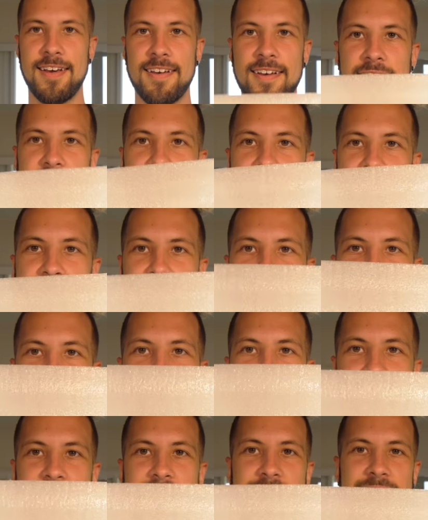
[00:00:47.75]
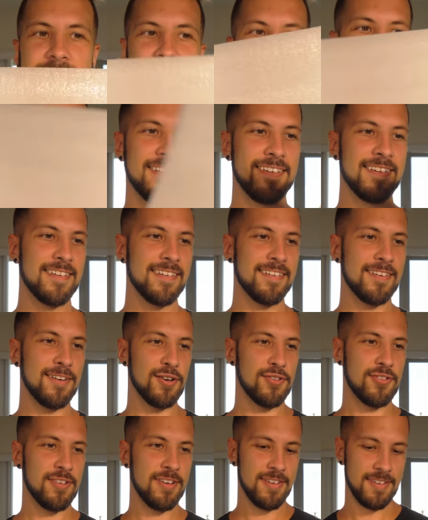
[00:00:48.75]
nice
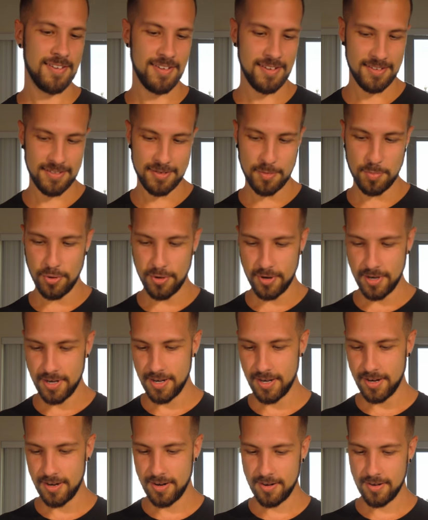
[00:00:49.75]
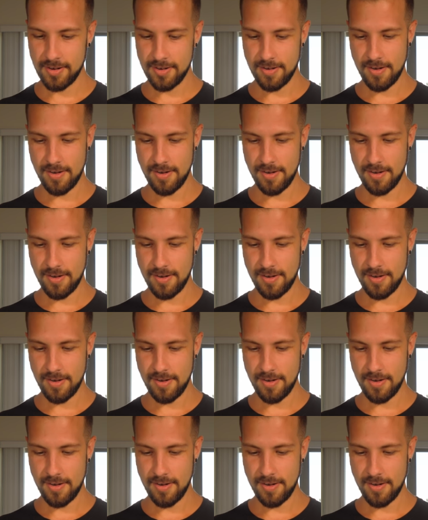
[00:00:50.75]
cushion support here.